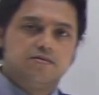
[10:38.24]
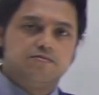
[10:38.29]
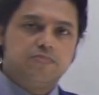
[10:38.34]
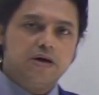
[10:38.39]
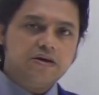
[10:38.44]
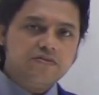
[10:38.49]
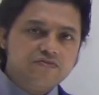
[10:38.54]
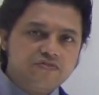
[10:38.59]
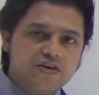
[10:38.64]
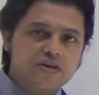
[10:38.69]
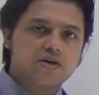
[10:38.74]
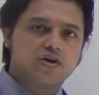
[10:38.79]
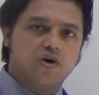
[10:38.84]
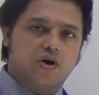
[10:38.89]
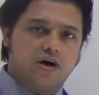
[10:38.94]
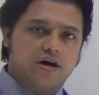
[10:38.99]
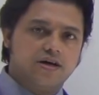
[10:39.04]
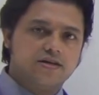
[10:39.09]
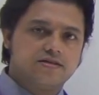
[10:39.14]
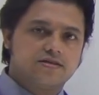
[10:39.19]

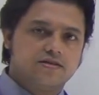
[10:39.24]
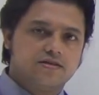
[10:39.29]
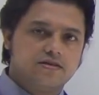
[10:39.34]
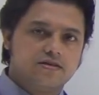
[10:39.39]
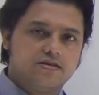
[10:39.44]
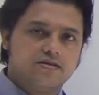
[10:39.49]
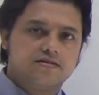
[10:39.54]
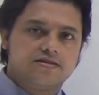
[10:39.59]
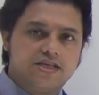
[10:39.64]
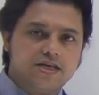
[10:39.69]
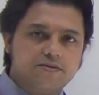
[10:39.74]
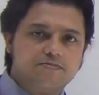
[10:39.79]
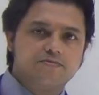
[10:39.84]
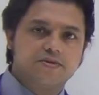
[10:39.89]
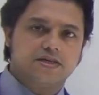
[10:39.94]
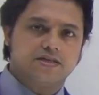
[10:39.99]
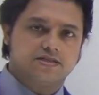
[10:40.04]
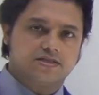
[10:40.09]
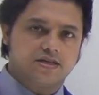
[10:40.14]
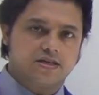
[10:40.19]
Pemphigoid, deep
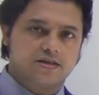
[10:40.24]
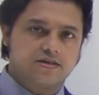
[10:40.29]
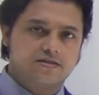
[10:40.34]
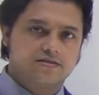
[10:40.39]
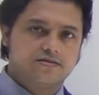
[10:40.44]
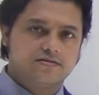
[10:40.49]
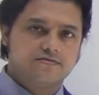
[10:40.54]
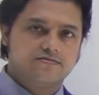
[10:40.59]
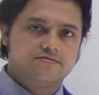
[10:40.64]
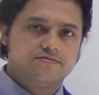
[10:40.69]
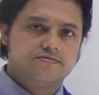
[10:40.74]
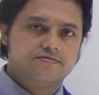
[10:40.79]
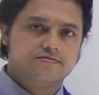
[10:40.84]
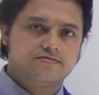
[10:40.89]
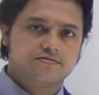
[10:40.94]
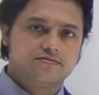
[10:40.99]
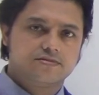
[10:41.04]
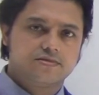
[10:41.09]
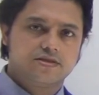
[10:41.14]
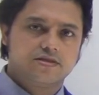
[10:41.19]
blisters,
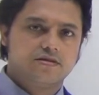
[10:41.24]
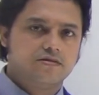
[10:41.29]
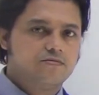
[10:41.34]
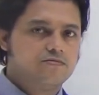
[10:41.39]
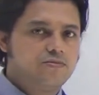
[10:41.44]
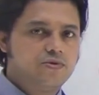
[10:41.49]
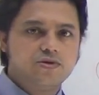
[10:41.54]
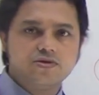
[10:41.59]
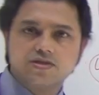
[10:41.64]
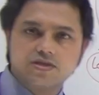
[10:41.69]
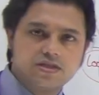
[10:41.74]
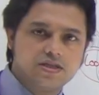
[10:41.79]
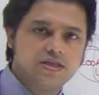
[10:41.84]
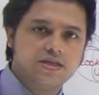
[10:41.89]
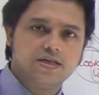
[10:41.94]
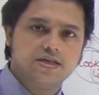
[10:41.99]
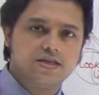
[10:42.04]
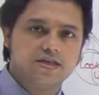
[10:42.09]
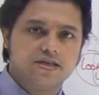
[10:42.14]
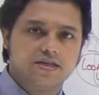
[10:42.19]

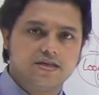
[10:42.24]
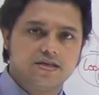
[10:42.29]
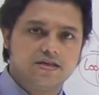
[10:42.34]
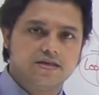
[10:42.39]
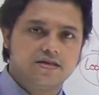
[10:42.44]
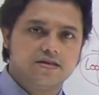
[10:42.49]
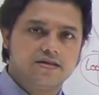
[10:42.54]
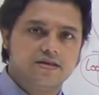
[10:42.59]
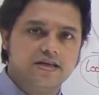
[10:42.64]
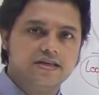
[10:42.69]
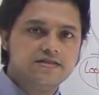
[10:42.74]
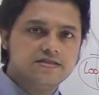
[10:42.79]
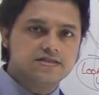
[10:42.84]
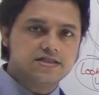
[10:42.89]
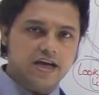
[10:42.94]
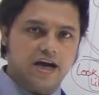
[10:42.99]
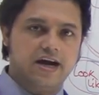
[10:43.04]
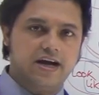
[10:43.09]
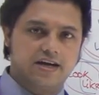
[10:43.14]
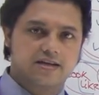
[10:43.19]
mostly
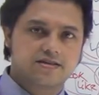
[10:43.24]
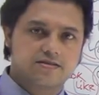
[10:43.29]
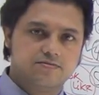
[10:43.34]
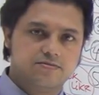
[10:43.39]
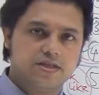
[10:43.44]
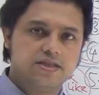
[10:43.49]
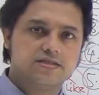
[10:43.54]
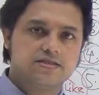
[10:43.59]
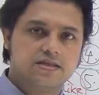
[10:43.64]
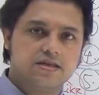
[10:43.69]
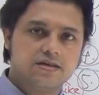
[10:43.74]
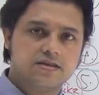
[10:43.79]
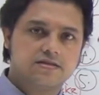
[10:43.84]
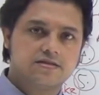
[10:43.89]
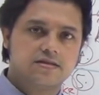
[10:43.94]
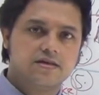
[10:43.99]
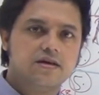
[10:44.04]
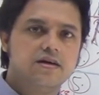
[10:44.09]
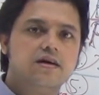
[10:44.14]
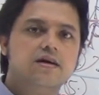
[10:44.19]
intact
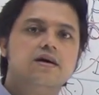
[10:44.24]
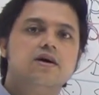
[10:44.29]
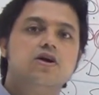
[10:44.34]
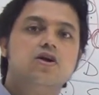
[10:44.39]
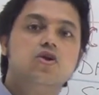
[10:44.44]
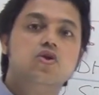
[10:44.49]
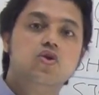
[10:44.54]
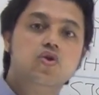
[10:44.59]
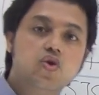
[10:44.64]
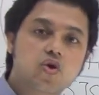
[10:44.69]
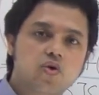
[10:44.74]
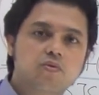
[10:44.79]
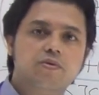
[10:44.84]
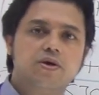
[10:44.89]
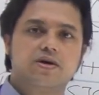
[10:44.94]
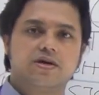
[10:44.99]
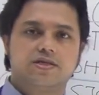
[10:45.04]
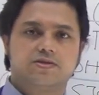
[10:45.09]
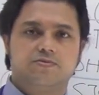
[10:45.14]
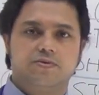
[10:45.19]
blisters no
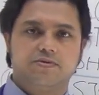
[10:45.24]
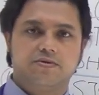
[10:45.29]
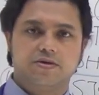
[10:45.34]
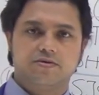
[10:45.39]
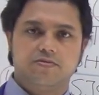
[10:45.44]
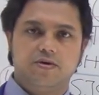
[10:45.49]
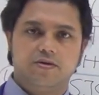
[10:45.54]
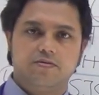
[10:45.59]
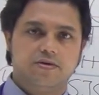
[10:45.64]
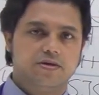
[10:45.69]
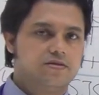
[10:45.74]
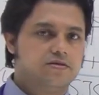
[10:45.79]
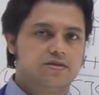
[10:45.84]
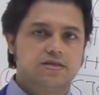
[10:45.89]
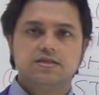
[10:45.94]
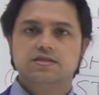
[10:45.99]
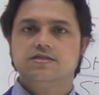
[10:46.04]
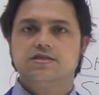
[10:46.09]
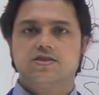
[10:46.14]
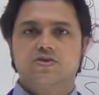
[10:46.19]
mucous membrane involvement.
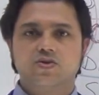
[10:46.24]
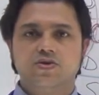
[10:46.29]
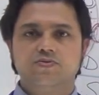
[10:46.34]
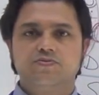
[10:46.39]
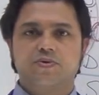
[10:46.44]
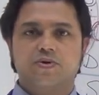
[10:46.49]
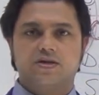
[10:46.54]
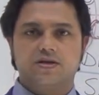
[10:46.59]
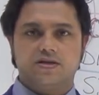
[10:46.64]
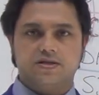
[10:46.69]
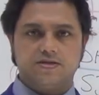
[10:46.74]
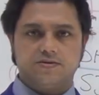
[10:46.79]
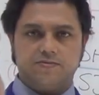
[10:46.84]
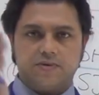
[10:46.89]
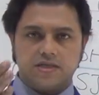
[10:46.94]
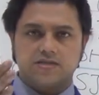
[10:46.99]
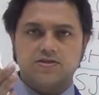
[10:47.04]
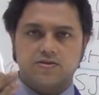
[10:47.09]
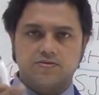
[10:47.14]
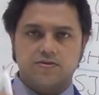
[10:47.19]
This is the two important things
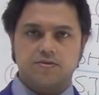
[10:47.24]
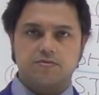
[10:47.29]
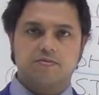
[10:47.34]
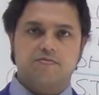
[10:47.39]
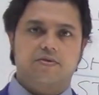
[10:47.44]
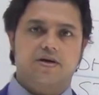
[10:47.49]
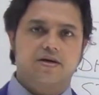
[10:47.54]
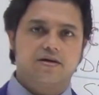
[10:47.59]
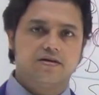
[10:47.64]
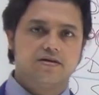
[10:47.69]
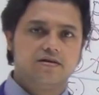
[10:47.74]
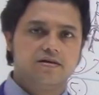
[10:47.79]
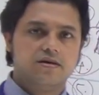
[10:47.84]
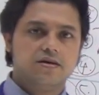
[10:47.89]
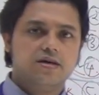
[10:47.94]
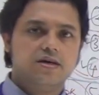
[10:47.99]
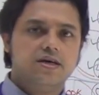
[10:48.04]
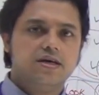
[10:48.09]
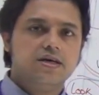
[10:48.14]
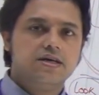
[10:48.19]
must to remember.
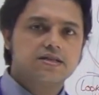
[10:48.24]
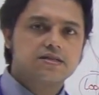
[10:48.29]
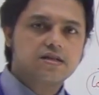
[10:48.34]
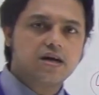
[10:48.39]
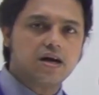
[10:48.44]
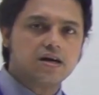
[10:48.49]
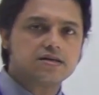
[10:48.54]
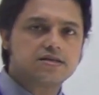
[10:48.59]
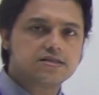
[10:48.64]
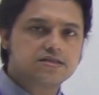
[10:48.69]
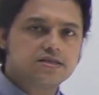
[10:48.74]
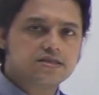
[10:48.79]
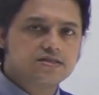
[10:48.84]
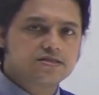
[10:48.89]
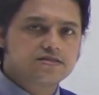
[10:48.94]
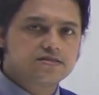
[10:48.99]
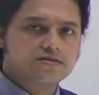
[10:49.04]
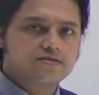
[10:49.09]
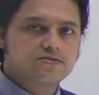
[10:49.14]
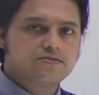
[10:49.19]
Third
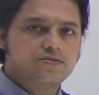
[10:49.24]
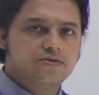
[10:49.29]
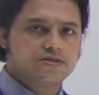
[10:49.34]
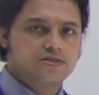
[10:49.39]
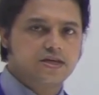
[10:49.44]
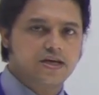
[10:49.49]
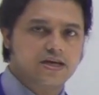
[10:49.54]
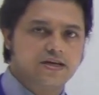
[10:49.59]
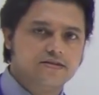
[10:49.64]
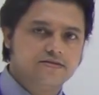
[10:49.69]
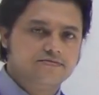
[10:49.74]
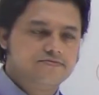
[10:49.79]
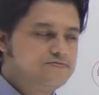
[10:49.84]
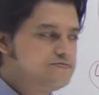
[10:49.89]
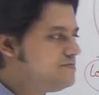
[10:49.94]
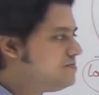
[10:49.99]
disease, once again,